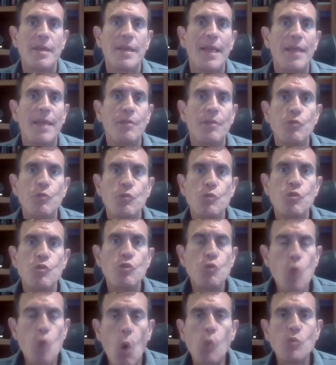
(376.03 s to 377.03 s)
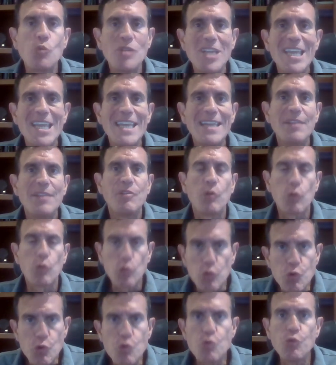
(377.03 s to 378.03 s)
And you don't need to
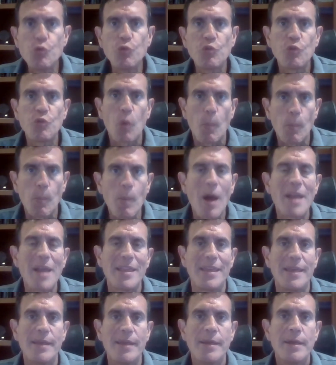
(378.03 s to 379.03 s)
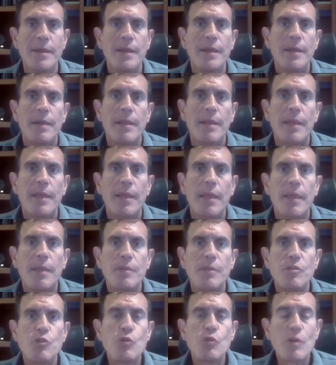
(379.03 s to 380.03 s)
lose money.
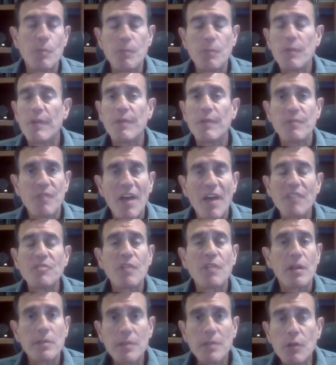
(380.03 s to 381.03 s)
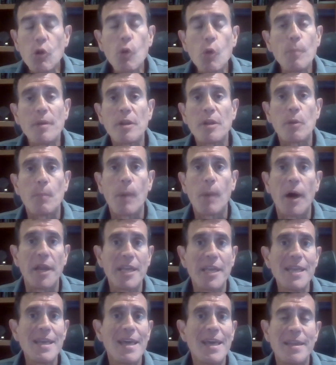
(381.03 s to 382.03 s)
You can invest a little bit of
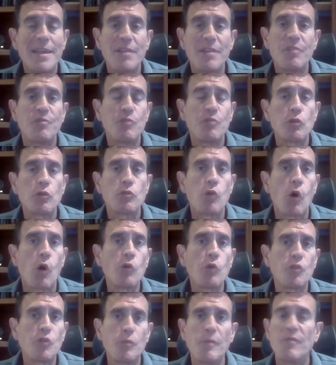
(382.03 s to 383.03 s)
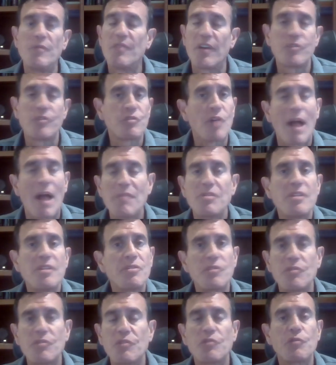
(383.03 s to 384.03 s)
money. And if you're a long term investor, I think
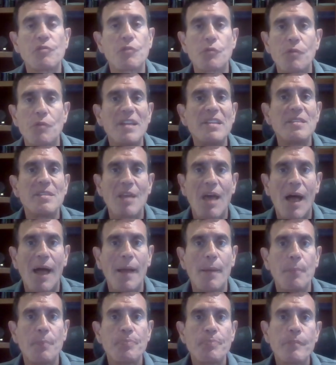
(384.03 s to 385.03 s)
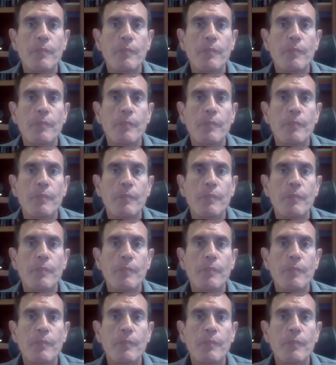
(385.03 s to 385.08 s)
this is a great time